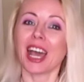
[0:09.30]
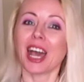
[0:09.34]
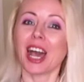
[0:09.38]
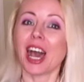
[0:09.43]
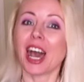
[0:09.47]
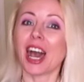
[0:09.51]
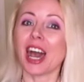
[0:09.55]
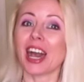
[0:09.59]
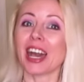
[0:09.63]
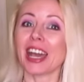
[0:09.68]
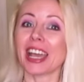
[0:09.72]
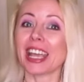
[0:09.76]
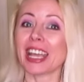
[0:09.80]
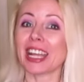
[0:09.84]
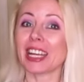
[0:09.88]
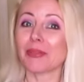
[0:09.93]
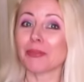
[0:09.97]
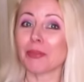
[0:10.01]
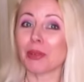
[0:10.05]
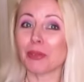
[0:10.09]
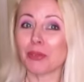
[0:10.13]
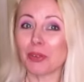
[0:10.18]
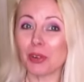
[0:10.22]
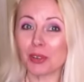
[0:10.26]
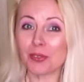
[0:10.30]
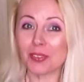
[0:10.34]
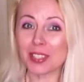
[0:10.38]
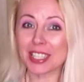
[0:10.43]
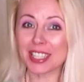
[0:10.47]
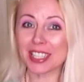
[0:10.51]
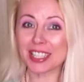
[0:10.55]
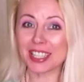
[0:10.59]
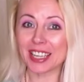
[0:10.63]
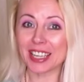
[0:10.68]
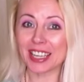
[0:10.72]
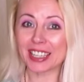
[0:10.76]
Uh, and before we
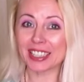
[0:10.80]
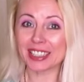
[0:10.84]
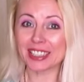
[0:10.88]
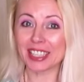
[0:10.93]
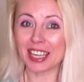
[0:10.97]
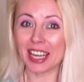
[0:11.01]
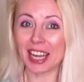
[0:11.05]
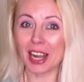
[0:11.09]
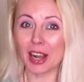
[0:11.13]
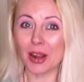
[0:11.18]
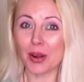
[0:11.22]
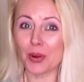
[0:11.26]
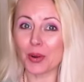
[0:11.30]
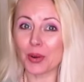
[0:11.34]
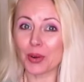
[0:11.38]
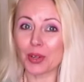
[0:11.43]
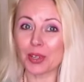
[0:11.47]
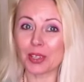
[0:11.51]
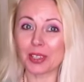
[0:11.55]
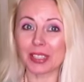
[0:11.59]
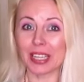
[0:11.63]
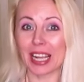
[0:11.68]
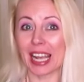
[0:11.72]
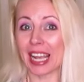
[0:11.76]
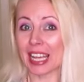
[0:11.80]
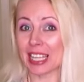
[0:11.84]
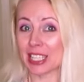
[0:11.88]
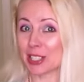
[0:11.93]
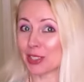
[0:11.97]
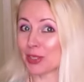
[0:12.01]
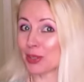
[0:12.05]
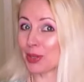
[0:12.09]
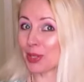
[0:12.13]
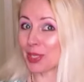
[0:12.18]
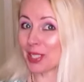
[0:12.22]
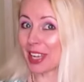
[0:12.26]
start our, as
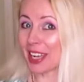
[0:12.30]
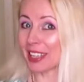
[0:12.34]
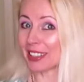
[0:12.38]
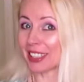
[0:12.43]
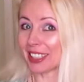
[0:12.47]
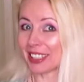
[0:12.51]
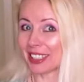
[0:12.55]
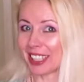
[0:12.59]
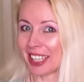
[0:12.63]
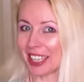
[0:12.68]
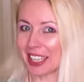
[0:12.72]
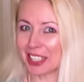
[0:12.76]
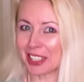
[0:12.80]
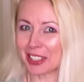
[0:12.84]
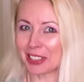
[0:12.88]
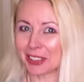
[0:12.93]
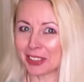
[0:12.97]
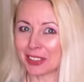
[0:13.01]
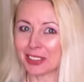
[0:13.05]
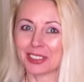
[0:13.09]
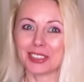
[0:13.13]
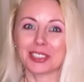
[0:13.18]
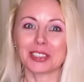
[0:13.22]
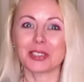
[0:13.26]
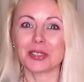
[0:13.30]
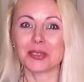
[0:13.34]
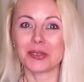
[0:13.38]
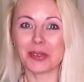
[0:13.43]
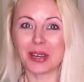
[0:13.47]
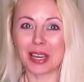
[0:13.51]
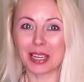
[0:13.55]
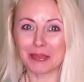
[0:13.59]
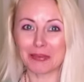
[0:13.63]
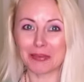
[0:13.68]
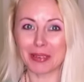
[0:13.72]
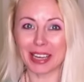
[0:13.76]
you saw in the title, new
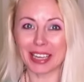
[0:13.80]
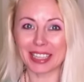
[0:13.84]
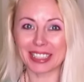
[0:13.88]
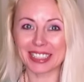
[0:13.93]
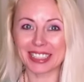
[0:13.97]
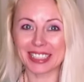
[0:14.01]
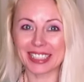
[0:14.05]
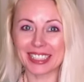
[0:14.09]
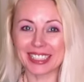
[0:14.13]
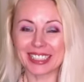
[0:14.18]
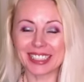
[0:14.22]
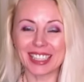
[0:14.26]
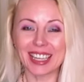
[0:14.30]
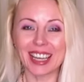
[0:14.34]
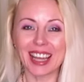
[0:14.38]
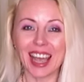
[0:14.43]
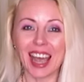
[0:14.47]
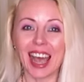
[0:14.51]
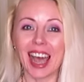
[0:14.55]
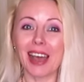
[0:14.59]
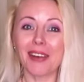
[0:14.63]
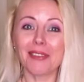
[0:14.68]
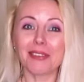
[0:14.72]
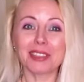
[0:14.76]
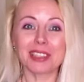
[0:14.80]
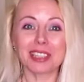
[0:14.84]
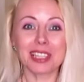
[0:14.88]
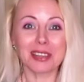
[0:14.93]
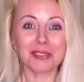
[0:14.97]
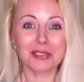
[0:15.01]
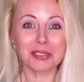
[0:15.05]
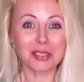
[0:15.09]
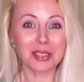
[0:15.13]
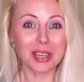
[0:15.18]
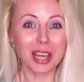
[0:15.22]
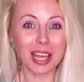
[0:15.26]
unboxing, I would
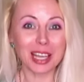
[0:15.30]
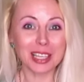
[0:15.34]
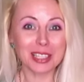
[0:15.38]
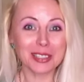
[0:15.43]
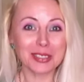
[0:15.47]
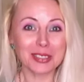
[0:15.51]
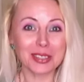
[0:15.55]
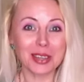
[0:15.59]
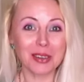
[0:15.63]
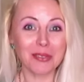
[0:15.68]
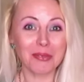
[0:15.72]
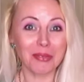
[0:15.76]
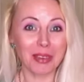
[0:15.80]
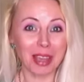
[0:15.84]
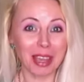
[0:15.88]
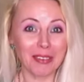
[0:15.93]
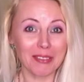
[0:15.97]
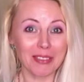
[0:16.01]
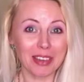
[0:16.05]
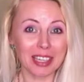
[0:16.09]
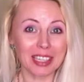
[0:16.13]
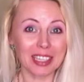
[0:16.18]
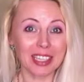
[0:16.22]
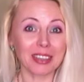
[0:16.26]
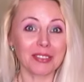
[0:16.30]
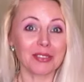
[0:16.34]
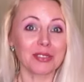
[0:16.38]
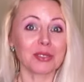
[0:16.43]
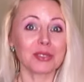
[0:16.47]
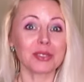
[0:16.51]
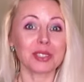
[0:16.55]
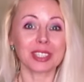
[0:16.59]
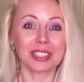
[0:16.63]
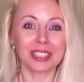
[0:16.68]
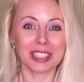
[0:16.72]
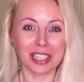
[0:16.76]
love to ask you a favor if
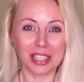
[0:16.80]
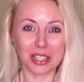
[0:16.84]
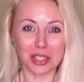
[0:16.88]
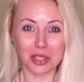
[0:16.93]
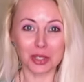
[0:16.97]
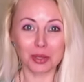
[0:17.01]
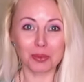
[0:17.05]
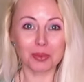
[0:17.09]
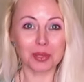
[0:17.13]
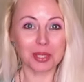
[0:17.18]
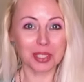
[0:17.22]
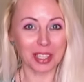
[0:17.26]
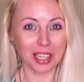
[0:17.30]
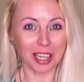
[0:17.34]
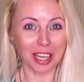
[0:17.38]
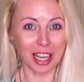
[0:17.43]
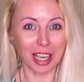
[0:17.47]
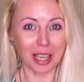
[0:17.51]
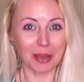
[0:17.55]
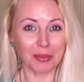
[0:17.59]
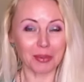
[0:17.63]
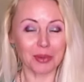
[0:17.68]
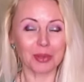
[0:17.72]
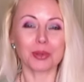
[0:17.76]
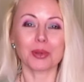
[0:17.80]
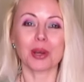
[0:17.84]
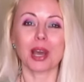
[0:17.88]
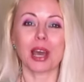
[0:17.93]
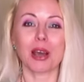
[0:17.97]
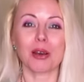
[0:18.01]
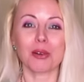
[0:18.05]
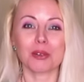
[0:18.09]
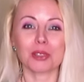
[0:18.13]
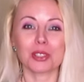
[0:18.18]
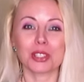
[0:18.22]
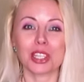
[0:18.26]
you did not subscribe to
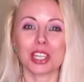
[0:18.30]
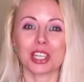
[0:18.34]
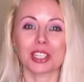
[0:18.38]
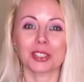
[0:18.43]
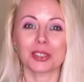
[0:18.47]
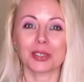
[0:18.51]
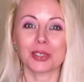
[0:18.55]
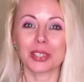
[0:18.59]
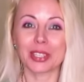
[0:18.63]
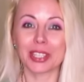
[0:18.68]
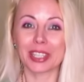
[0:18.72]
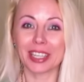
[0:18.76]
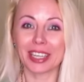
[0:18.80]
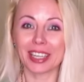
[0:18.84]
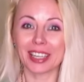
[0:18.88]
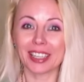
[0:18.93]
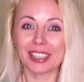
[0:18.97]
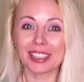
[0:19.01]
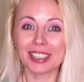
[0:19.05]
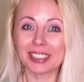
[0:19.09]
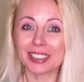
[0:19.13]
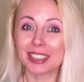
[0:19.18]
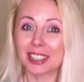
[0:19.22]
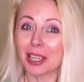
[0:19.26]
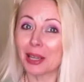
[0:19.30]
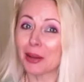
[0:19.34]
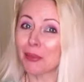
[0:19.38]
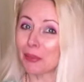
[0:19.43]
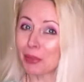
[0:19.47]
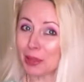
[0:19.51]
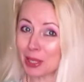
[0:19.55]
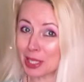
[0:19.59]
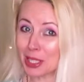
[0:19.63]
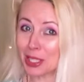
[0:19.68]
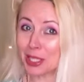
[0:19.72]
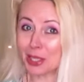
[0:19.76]
our channel yet,
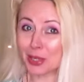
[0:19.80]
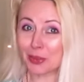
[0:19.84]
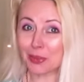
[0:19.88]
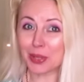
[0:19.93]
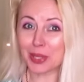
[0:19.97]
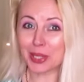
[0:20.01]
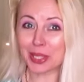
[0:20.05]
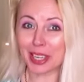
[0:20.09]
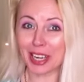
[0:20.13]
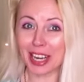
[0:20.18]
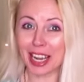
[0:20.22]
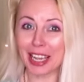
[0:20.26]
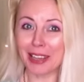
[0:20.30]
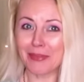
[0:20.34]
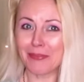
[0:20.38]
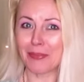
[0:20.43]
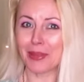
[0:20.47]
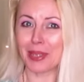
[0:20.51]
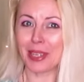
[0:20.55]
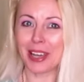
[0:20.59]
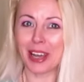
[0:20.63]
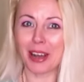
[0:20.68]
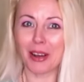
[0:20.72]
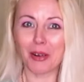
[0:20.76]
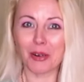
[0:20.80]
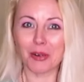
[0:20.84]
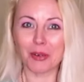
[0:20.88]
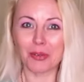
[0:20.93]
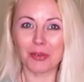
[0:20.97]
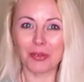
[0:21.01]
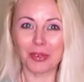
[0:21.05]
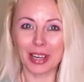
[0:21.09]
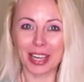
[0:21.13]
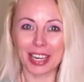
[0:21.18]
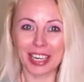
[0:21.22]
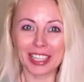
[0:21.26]
please subscribe, be our
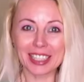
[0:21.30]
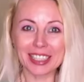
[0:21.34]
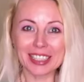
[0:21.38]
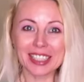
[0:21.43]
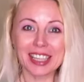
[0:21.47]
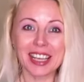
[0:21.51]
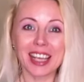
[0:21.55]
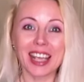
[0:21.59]
friends,